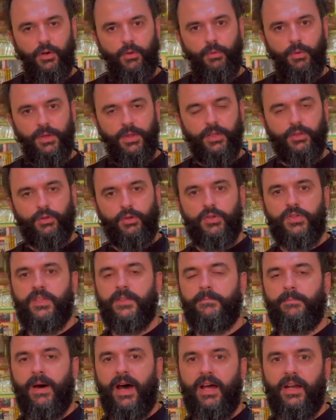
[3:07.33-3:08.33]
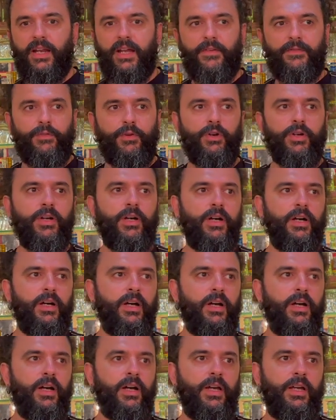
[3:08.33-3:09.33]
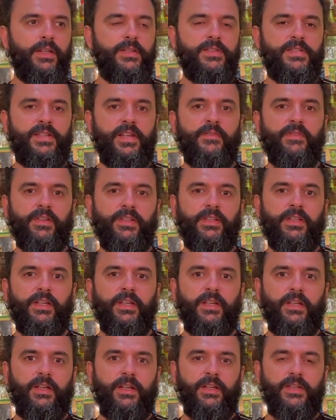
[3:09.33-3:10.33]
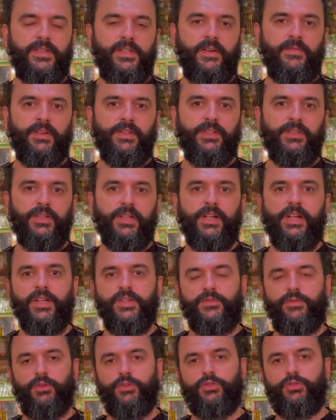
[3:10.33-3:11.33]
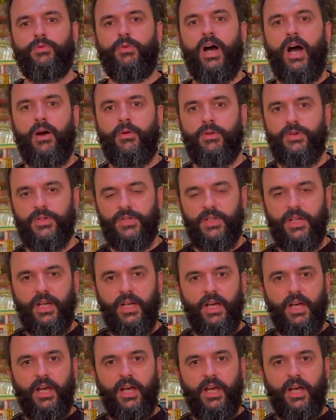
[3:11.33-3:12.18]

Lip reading: with the toasted barley for in 70 degrees for 2 hours,